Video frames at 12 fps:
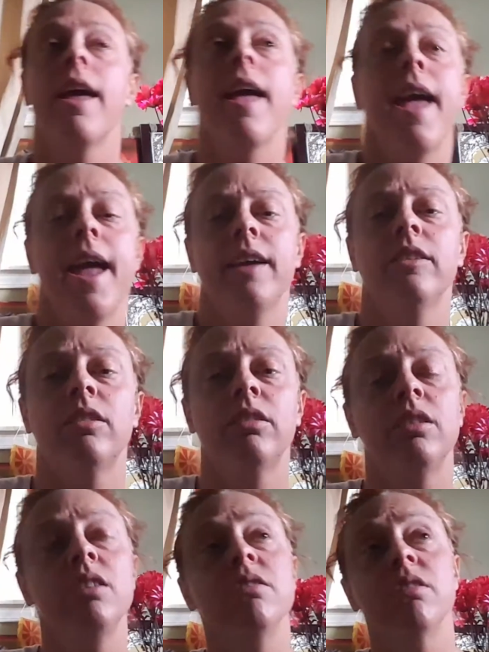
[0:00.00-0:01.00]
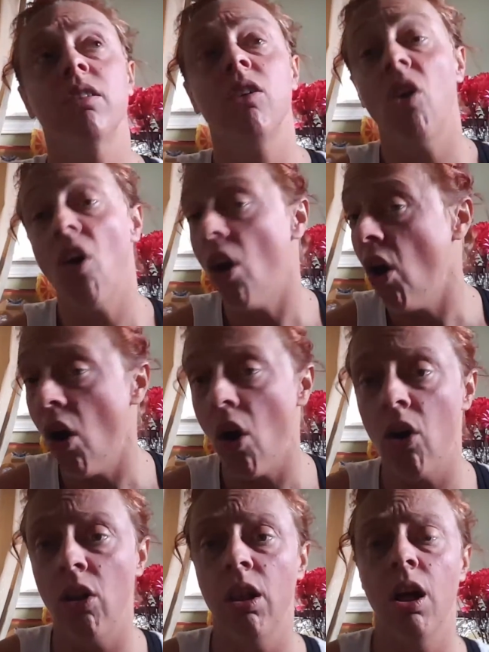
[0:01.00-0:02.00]
And these are
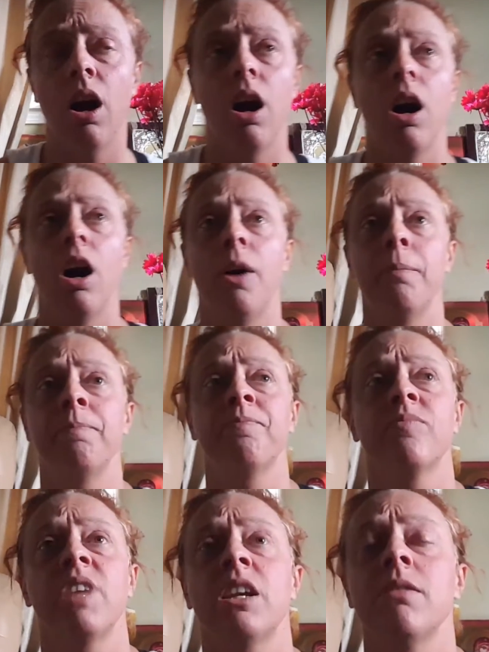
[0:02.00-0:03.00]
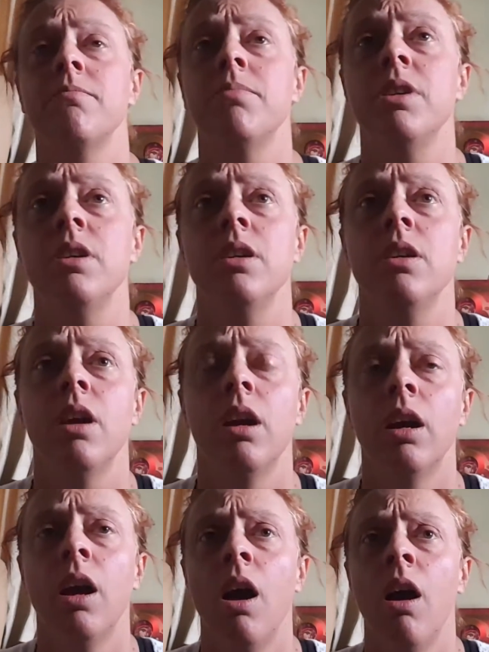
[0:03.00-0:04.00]
all, they can be
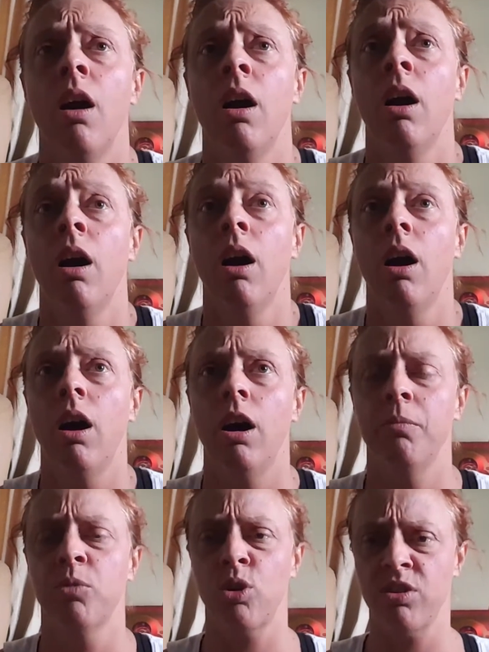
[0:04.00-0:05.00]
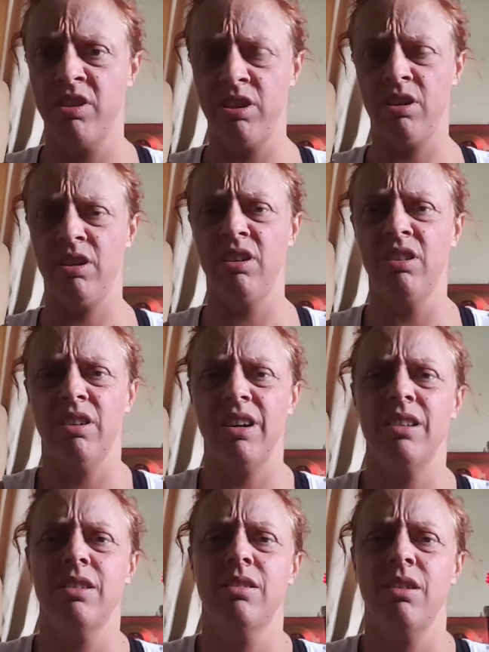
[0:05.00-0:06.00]
considered either
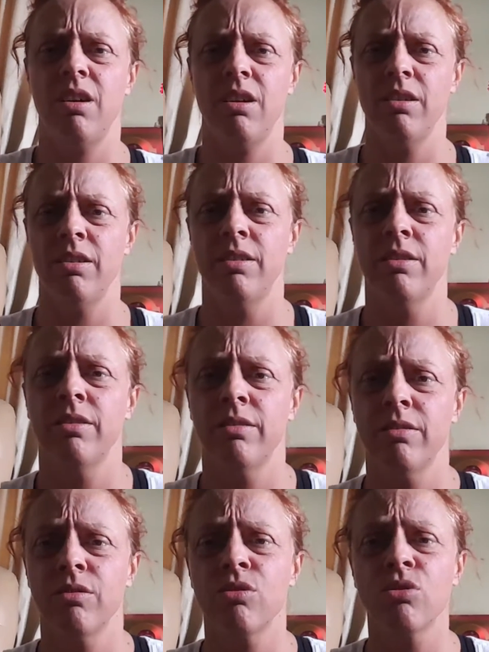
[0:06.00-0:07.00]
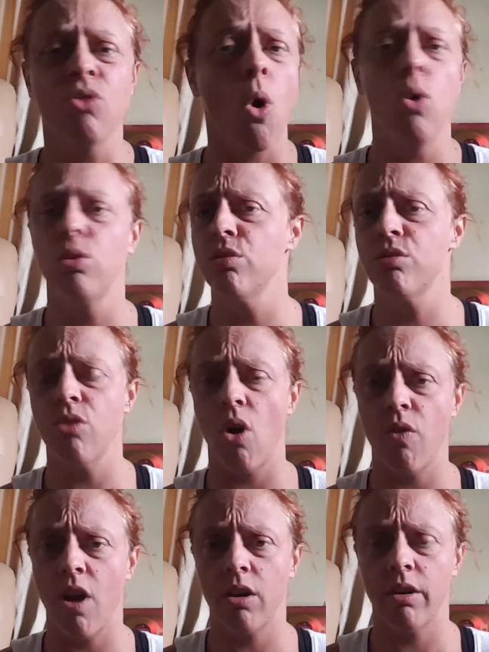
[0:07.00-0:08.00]
as souls
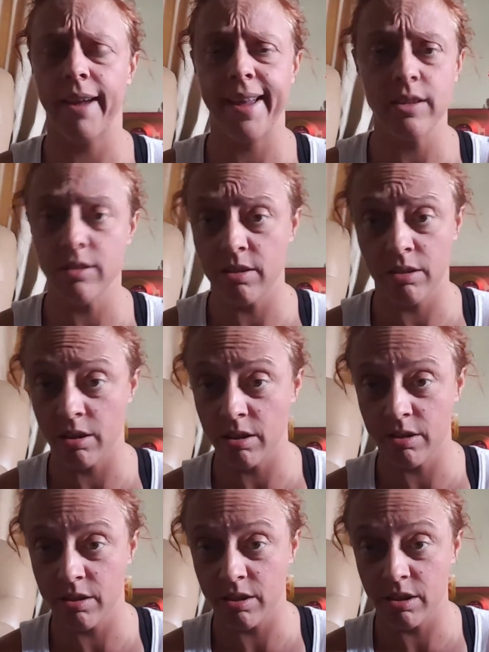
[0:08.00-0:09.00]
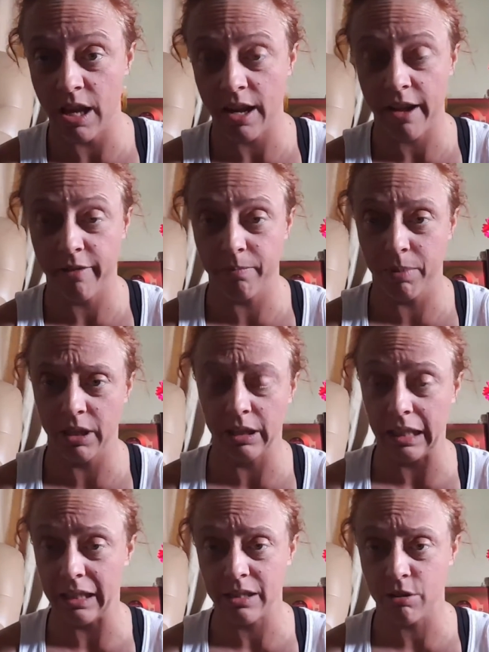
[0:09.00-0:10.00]
of our ancestors that have been
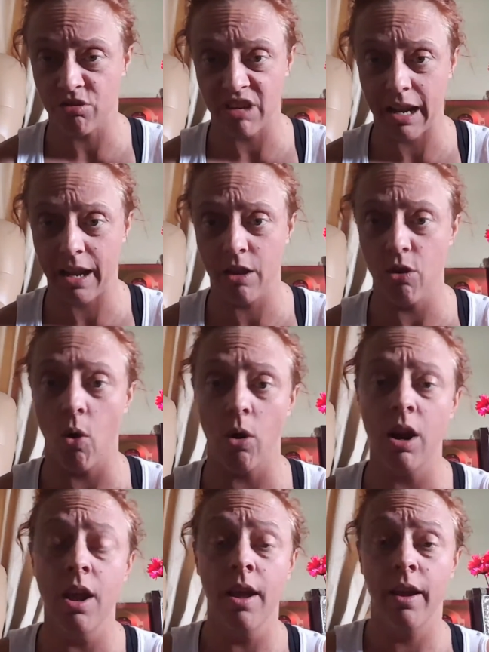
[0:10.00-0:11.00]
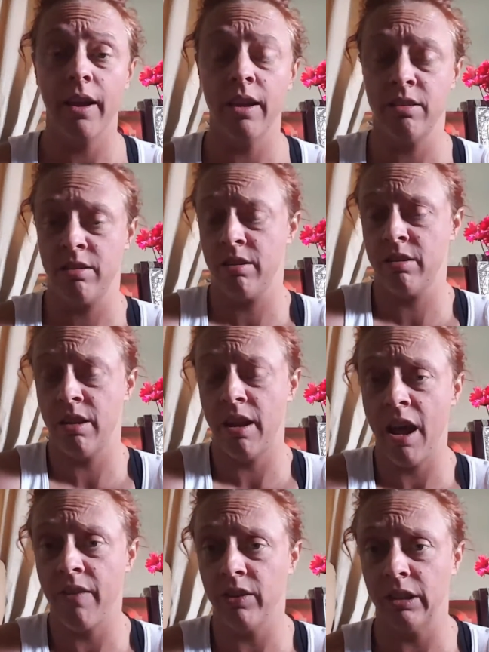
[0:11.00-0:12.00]
led astray, or ancestors that
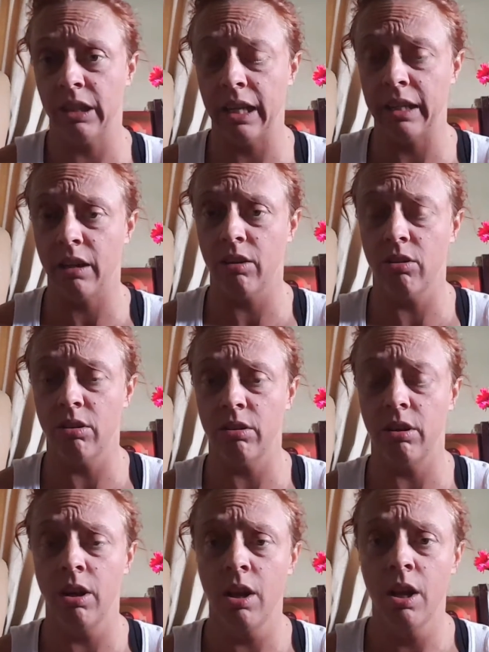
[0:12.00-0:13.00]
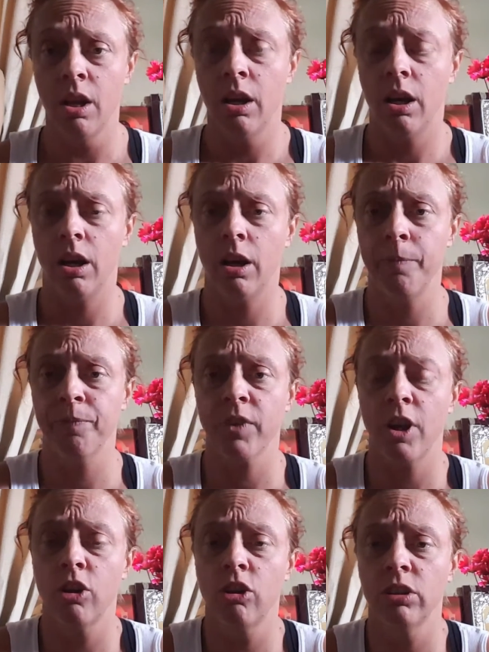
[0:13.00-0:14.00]
haven't led a good
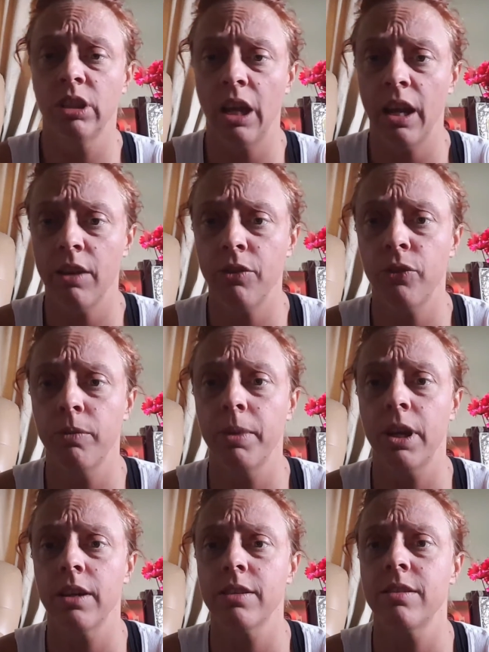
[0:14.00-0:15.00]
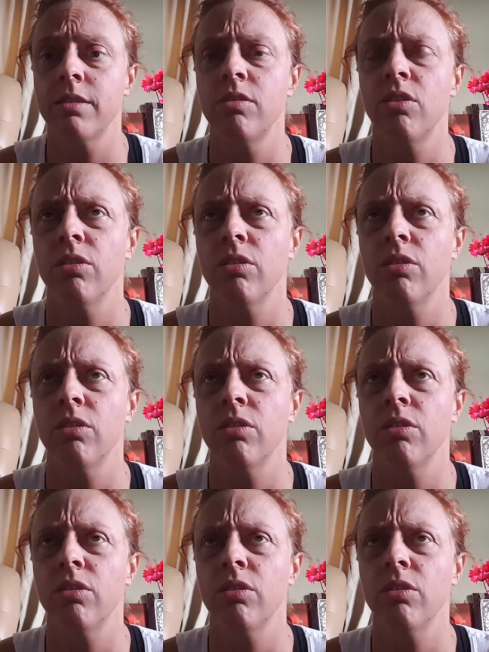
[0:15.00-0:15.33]
life, because